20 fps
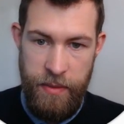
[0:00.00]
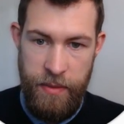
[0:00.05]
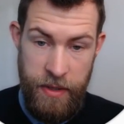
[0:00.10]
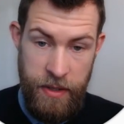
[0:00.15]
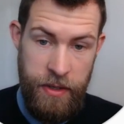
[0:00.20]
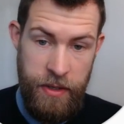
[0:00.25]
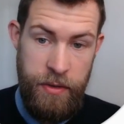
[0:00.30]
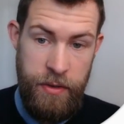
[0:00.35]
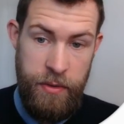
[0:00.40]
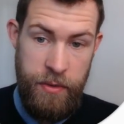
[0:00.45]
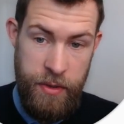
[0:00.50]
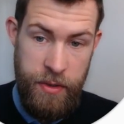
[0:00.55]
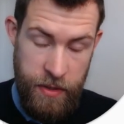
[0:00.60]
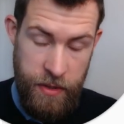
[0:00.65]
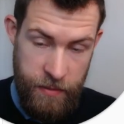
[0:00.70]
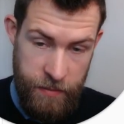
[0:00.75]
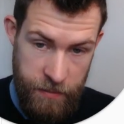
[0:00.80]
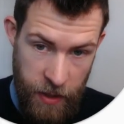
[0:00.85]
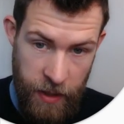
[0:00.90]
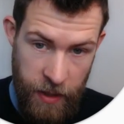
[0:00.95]
used
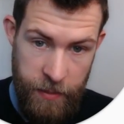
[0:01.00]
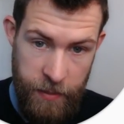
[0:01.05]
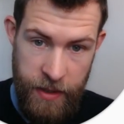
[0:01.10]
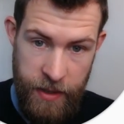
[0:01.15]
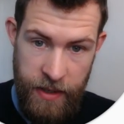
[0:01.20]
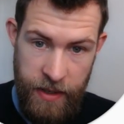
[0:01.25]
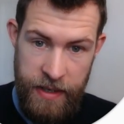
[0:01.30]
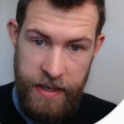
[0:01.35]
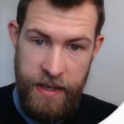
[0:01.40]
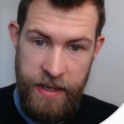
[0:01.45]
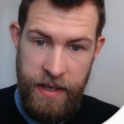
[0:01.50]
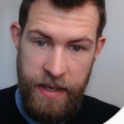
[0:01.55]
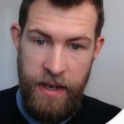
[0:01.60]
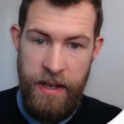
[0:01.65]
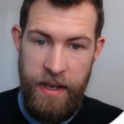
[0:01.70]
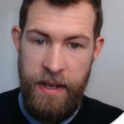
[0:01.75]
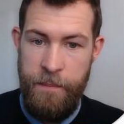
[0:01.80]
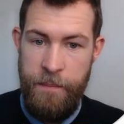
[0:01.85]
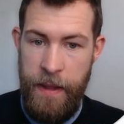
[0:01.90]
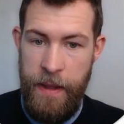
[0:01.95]
permanently
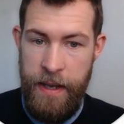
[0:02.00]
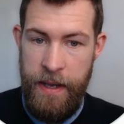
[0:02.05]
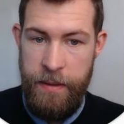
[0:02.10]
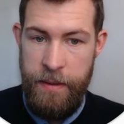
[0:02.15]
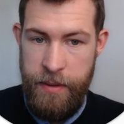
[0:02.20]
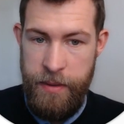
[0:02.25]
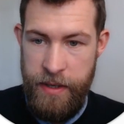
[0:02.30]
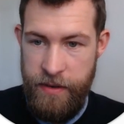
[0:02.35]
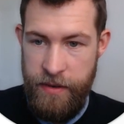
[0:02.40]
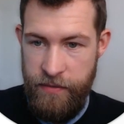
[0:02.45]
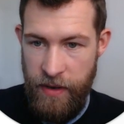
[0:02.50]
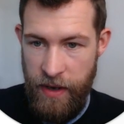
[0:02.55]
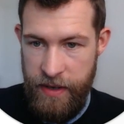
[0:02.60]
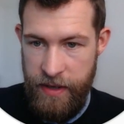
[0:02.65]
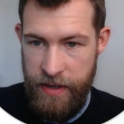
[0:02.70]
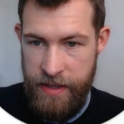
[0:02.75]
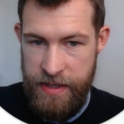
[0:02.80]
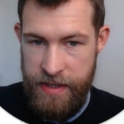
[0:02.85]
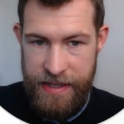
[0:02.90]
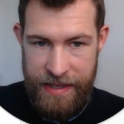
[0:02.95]
in a
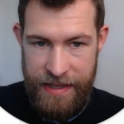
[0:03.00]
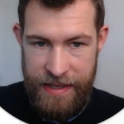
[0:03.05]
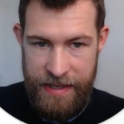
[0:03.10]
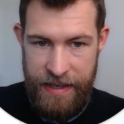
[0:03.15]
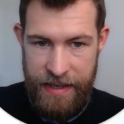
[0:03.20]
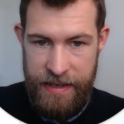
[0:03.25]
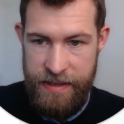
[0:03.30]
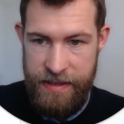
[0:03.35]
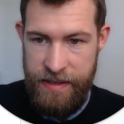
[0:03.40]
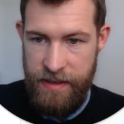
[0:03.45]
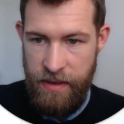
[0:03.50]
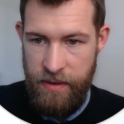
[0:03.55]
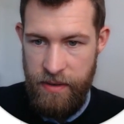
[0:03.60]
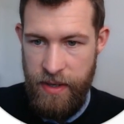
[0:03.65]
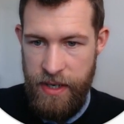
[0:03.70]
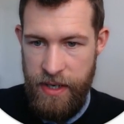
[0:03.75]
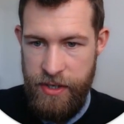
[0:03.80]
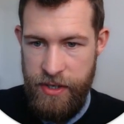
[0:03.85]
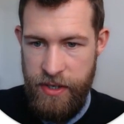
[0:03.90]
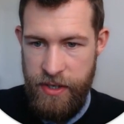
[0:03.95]
predefined and dedicated
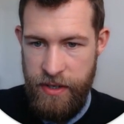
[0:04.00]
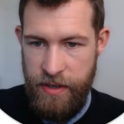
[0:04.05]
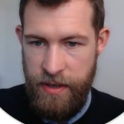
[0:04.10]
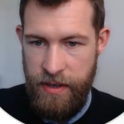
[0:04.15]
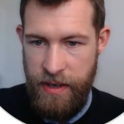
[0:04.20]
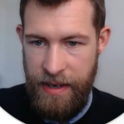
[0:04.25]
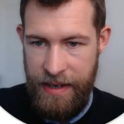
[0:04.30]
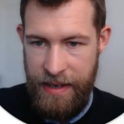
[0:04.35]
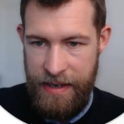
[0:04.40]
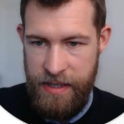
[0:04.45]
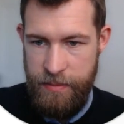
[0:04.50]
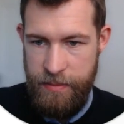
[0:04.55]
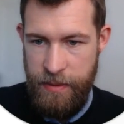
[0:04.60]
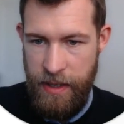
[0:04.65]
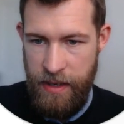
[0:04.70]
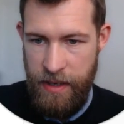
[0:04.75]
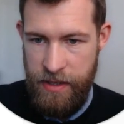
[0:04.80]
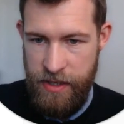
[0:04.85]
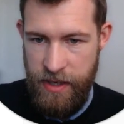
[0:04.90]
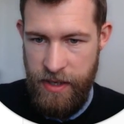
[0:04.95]
location, and it has to be
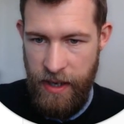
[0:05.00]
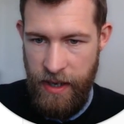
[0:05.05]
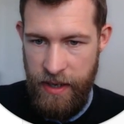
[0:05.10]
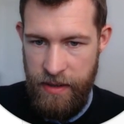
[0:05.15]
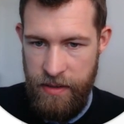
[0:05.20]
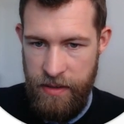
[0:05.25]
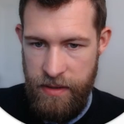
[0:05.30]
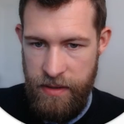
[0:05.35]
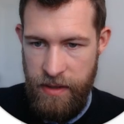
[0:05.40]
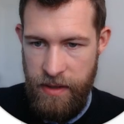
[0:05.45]
large scale.